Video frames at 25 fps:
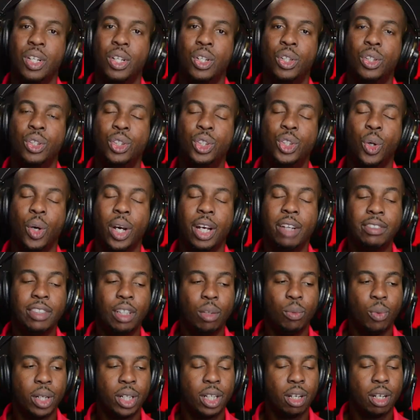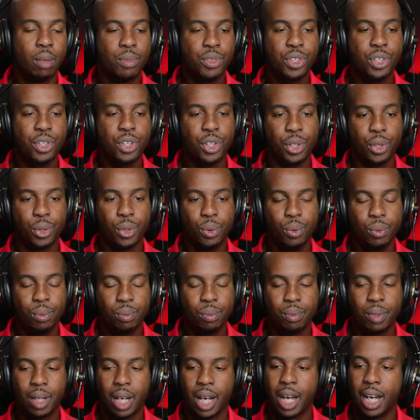So if someone comes to you
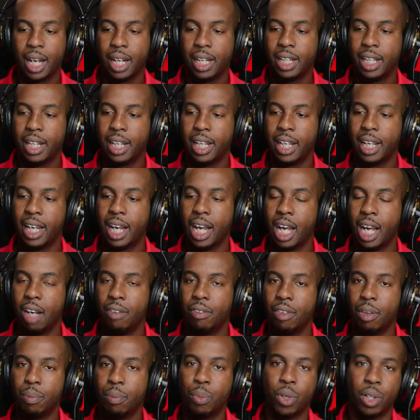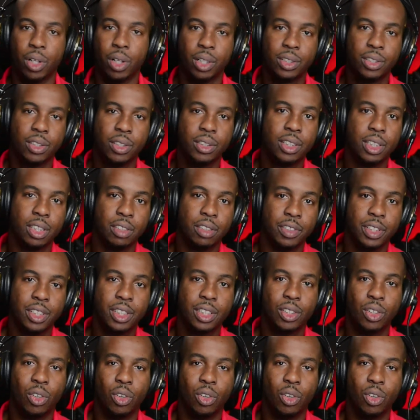and they have a product or service,